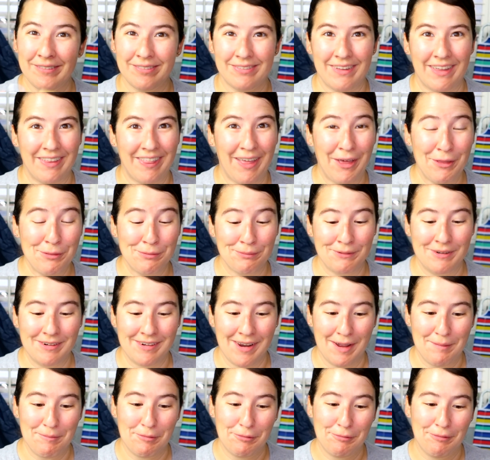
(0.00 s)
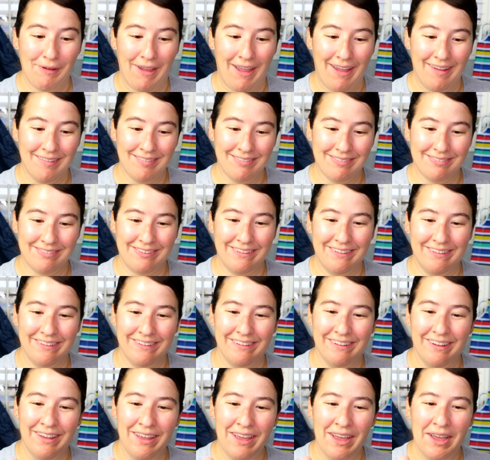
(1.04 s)
Say that 3 times fast.
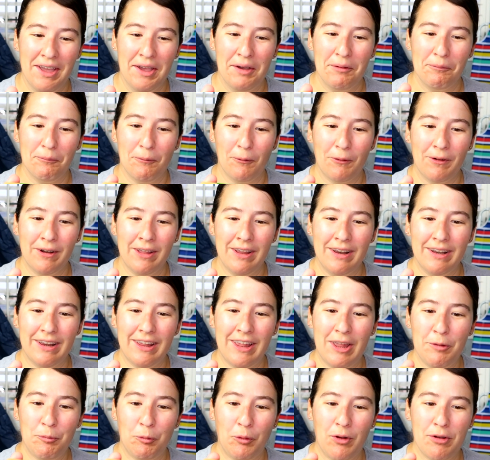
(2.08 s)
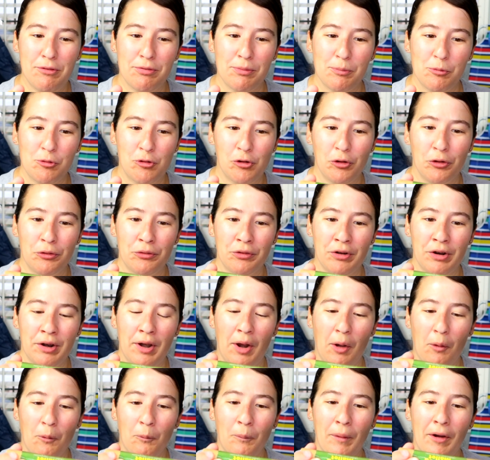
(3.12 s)
Warning, keep away from
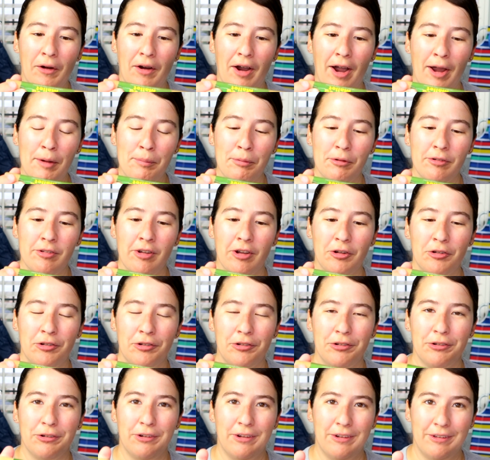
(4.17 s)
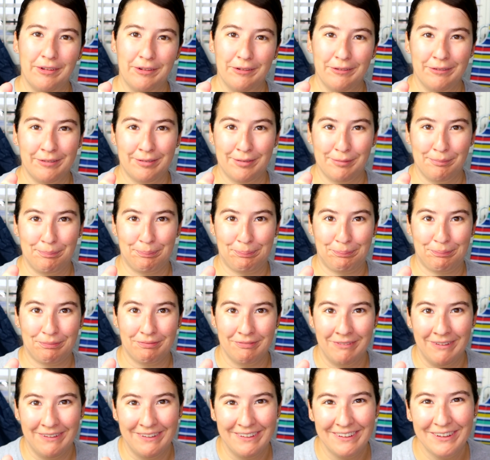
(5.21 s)
children, wear eye protection during use.
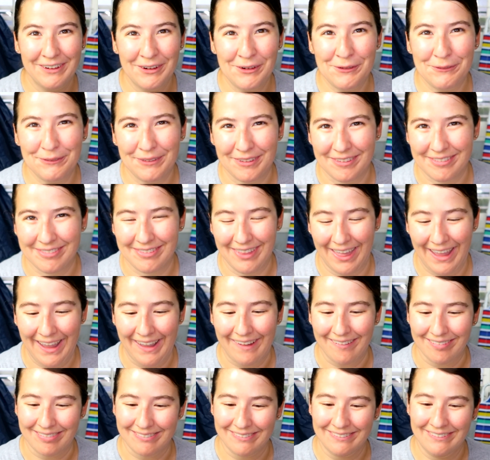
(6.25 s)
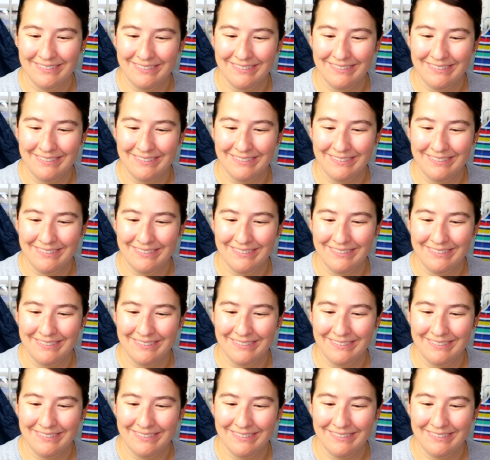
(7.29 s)
Who does that?